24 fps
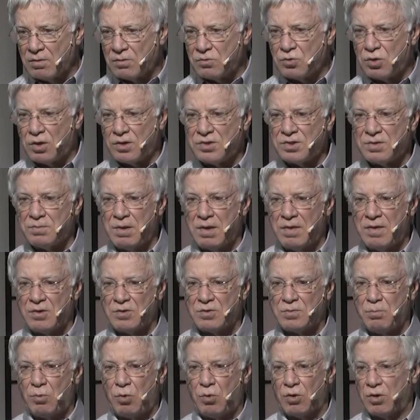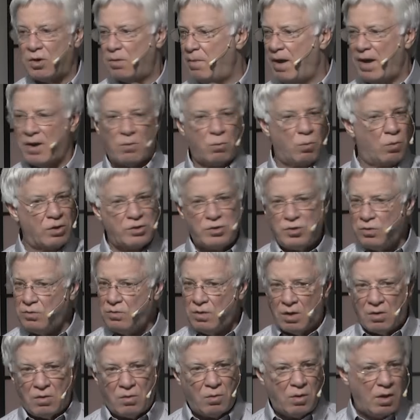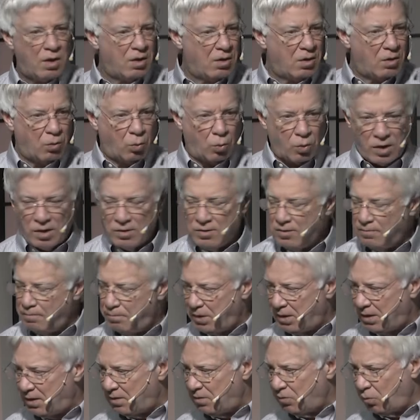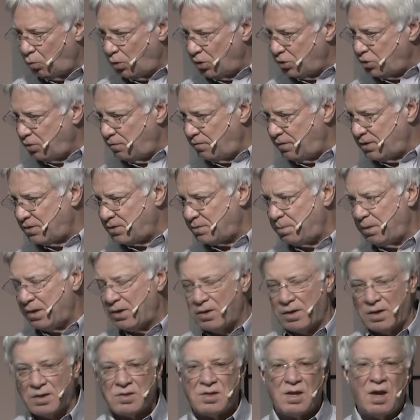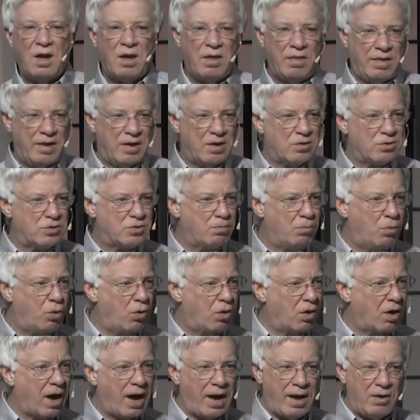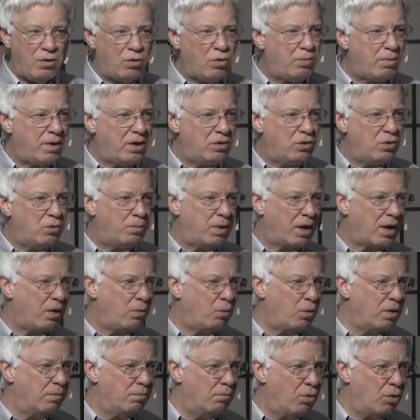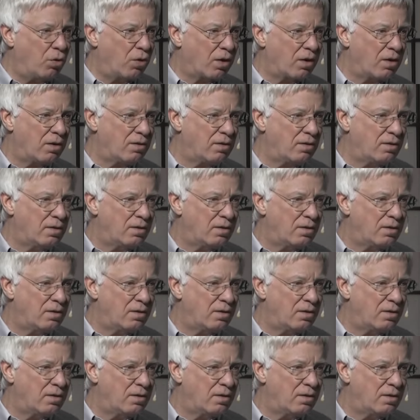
Trust me, there's more. No matter what you know, where you've been, what you've experienced, there's more. I don't know about you, but I want more.